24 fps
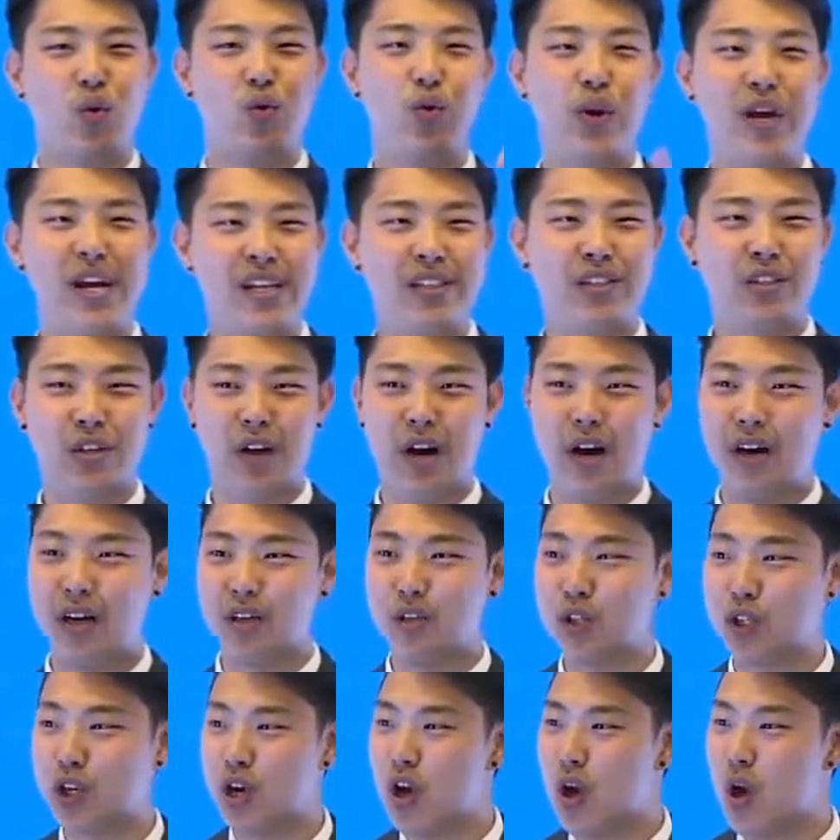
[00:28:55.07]

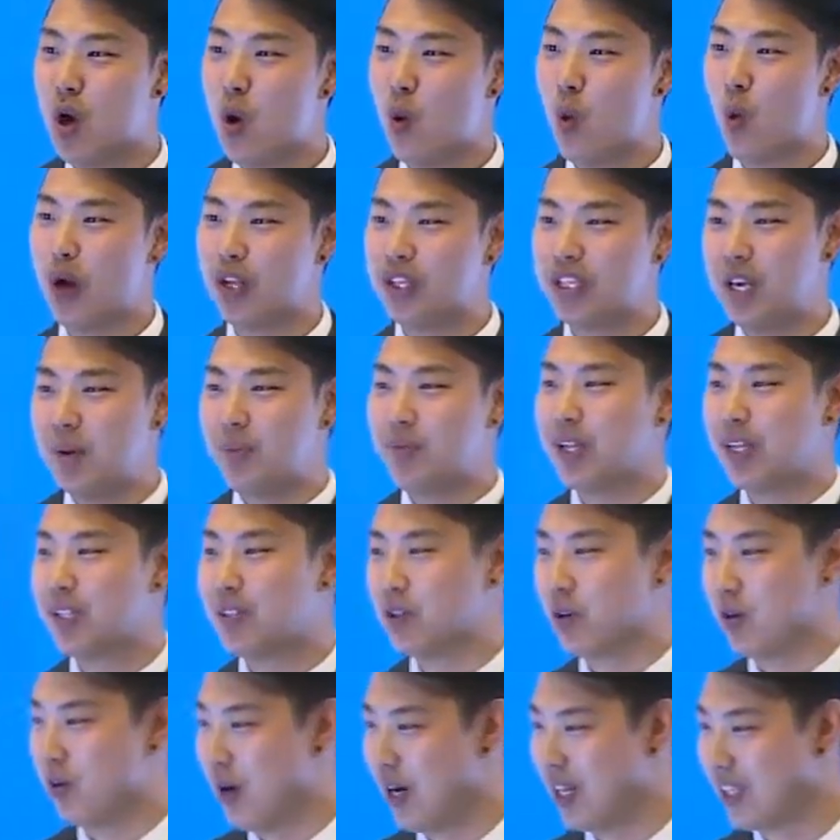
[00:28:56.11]
research what deep
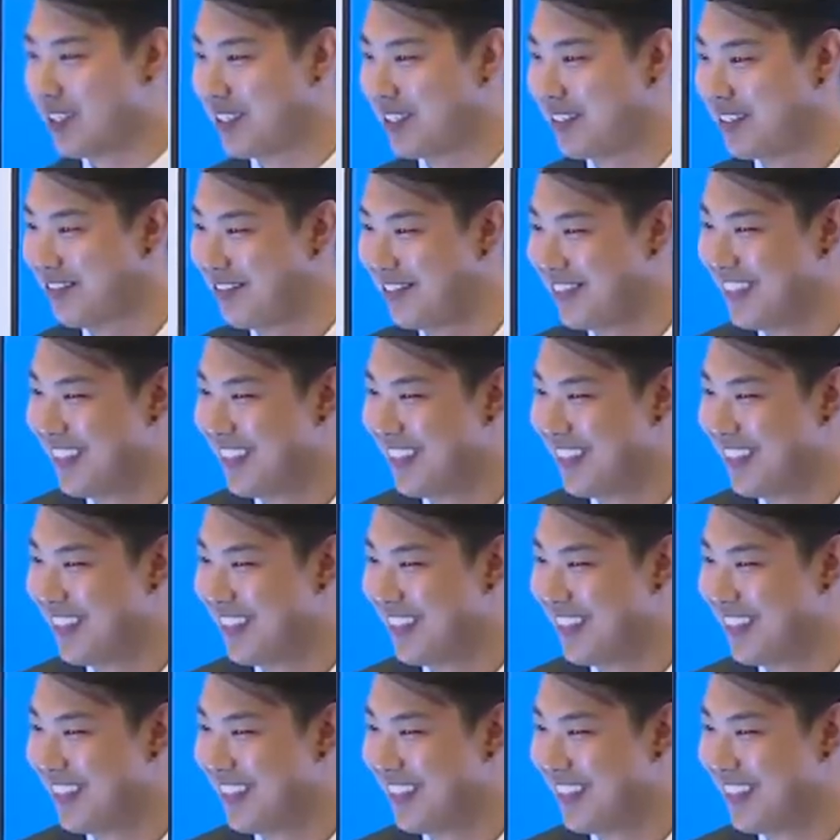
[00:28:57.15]
cleanser was.